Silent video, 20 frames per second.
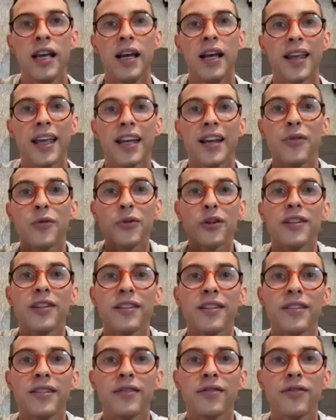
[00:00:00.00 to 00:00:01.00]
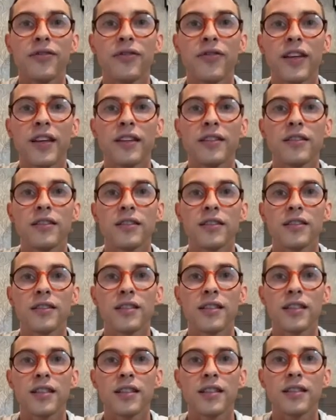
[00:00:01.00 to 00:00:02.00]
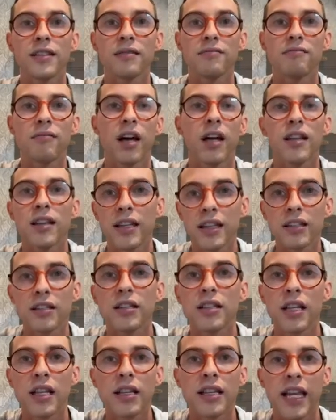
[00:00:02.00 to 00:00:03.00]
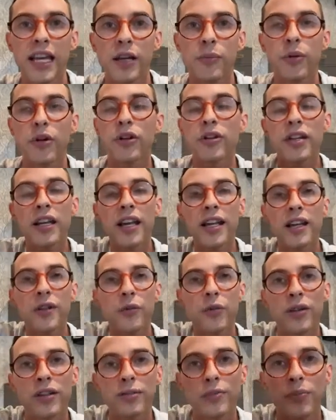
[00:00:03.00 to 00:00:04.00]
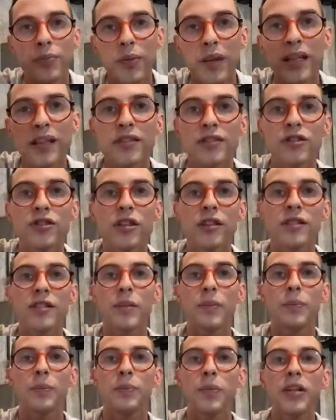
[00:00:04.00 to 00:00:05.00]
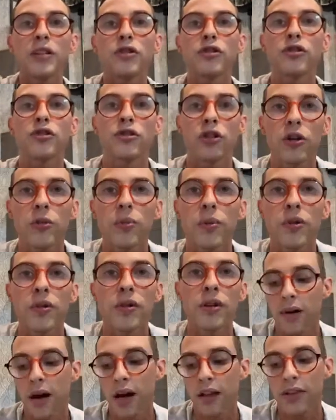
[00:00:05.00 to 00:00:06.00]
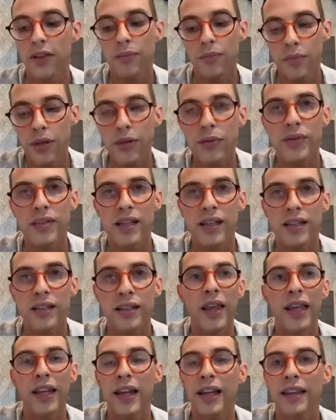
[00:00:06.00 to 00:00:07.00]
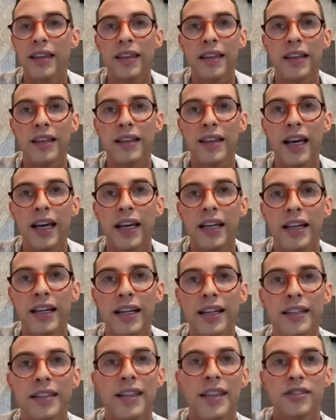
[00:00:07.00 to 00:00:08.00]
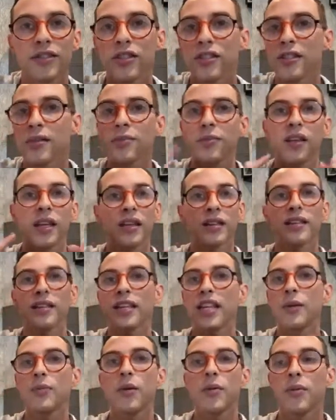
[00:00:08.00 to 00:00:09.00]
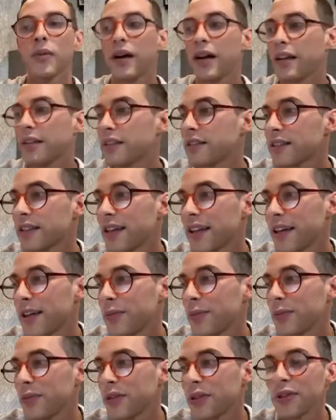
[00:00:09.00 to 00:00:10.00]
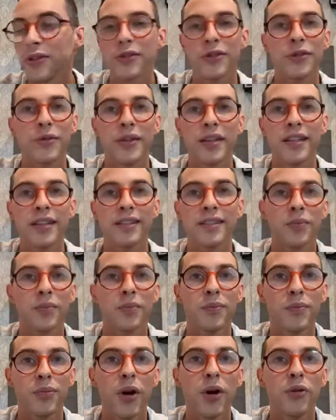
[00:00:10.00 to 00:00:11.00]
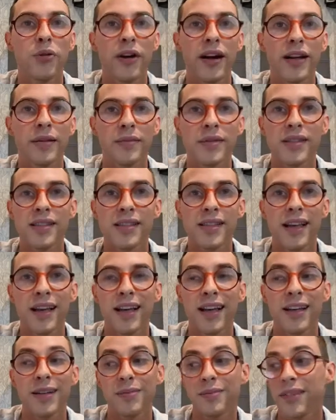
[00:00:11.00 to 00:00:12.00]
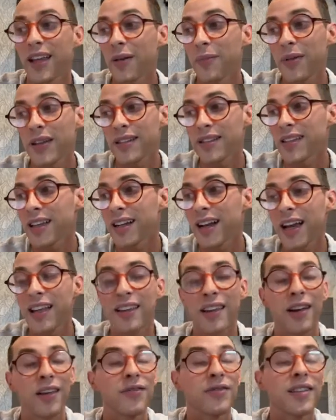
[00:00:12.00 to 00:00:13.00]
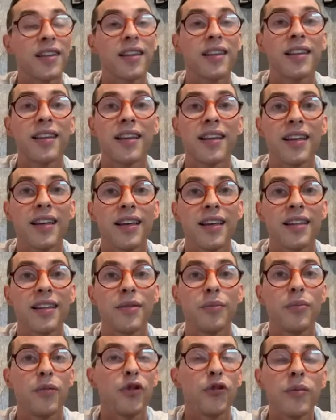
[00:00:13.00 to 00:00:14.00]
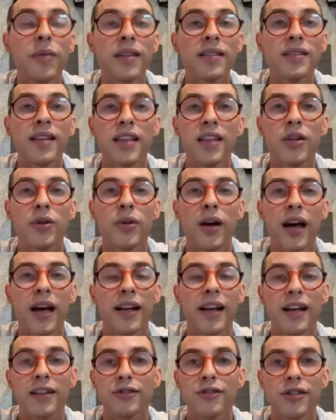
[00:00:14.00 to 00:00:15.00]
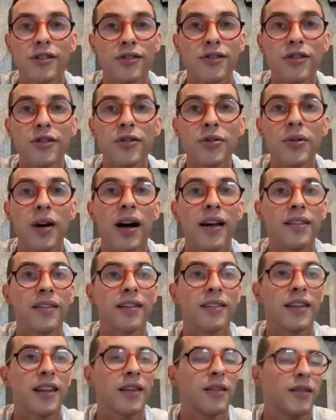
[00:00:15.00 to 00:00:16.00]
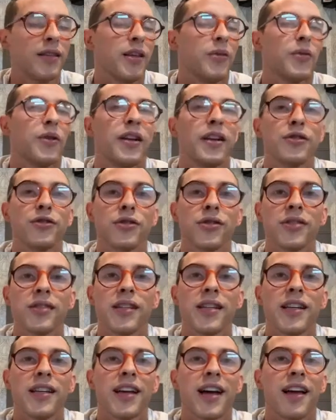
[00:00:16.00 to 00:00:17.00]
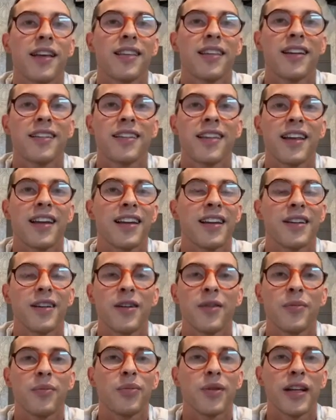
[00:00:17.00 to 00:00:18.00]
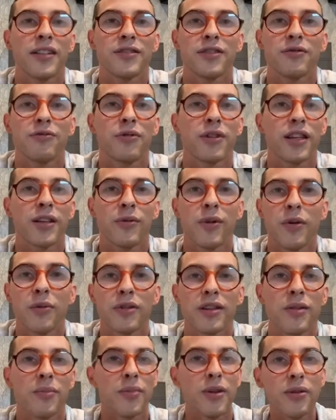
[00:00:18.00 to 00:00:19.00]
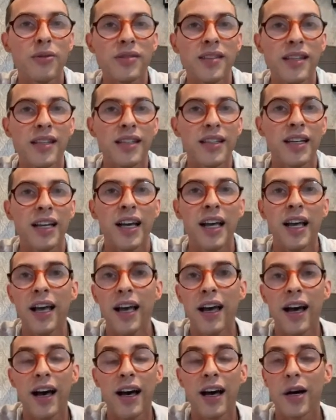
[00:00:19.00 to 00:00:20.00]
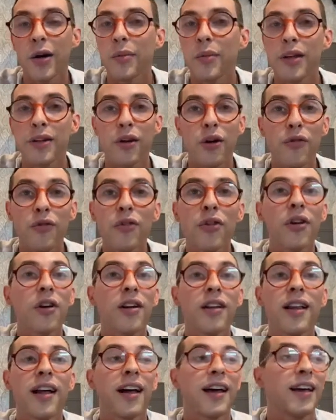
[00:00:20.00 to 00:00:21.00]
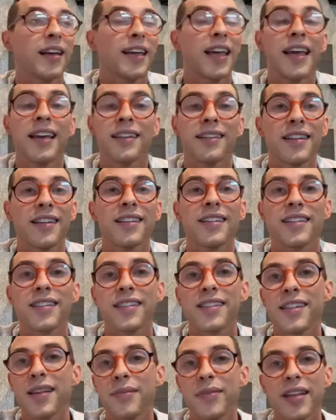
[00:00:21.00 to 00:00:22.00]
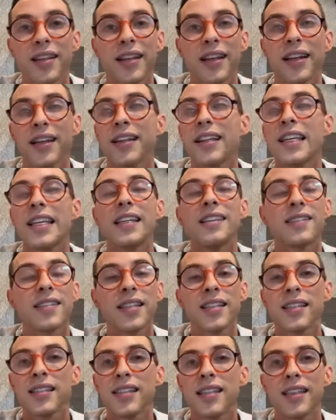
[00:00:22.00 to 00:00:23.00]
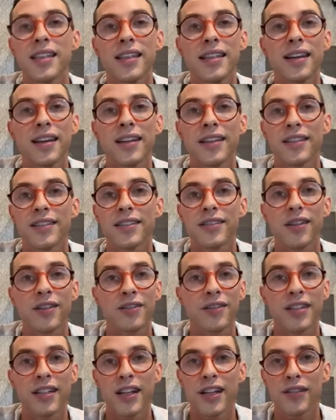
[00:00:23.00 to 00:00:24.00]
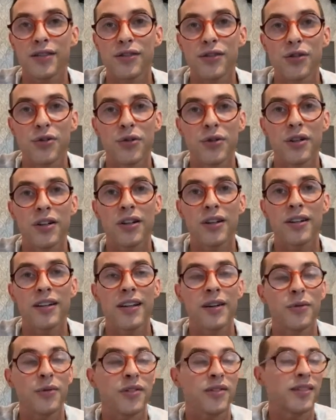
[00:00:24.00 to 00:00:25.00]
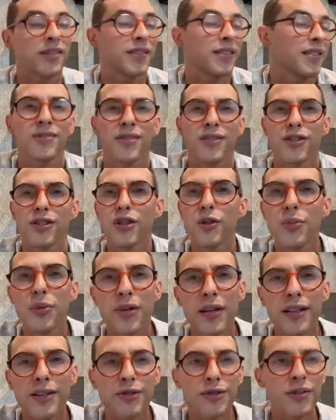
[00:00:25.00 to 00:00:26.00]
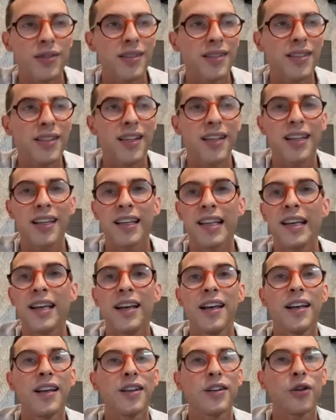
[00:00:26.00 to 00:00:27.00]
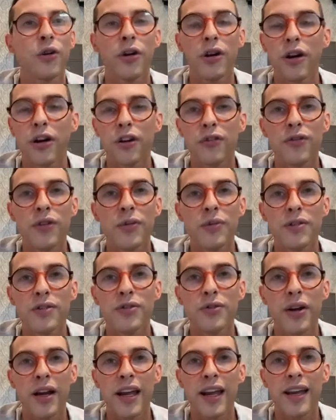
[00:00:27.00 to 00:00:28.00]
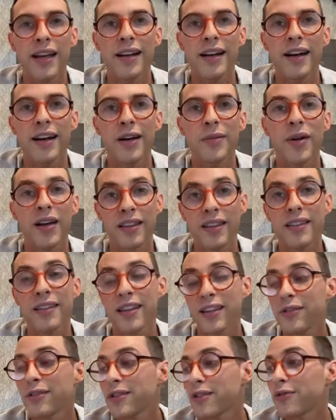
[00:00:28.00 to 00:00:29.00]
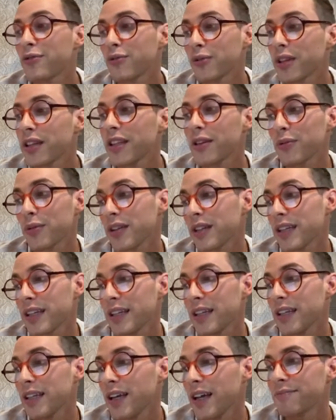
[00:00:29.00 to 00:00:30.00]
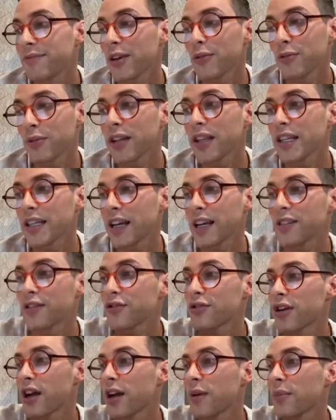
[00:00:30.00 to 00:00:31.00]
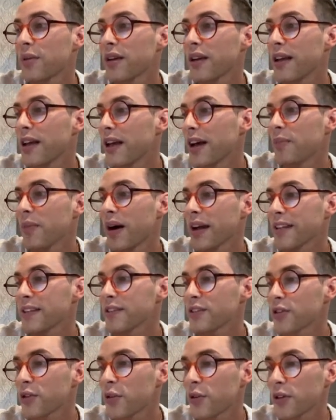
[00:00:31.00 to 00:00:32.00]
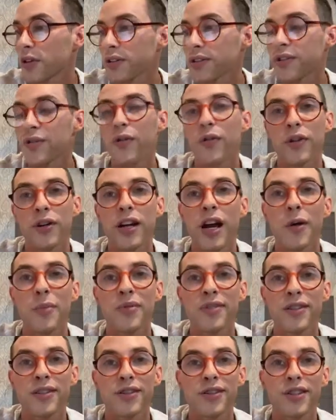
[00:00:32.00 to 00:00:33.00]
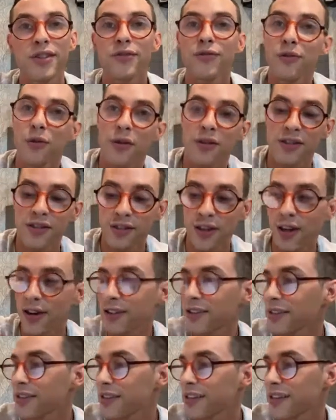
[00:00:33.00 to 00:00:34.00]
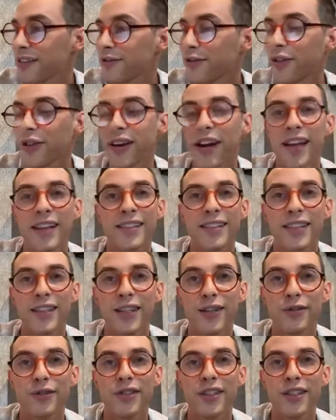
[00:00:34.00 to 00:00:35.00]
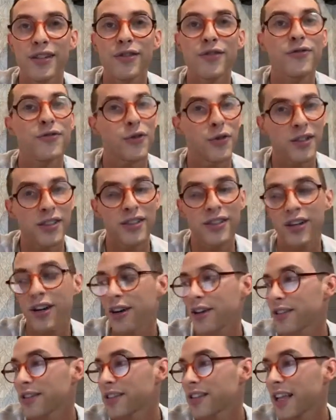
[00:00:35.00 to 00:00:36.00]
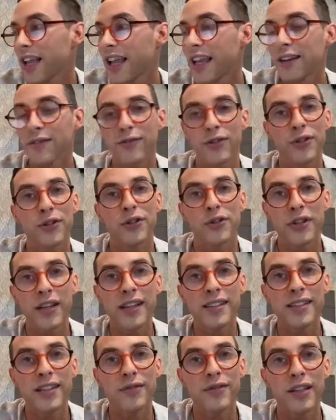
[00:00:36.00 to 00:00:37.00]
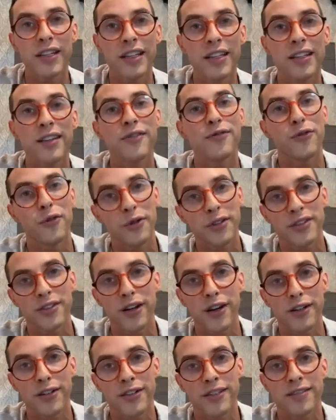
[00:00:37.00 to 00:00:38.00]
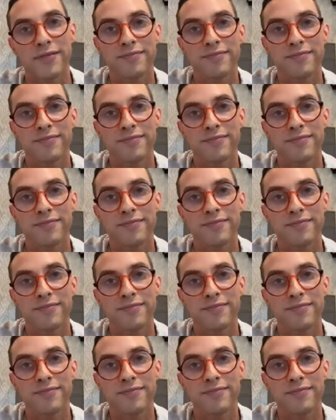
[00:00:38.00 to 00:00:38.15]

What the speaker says: and it wouldn't feel a little labored, and it would be just a bit sharper on the music. And I think that that's just something to keep in mind when you're doing programs. That being said, I loved the movements that you had Ashley do. I thought that they were interesting. I thought that it blended really well with the music. And overall, again, this is something that I could easily see on a Stars on Ice tour. It was super interesting. Choreography was great. I think that you did a really nice job. My scores for composition, 4 stars, for execution, 4 stars, and for creativity, 4 stars.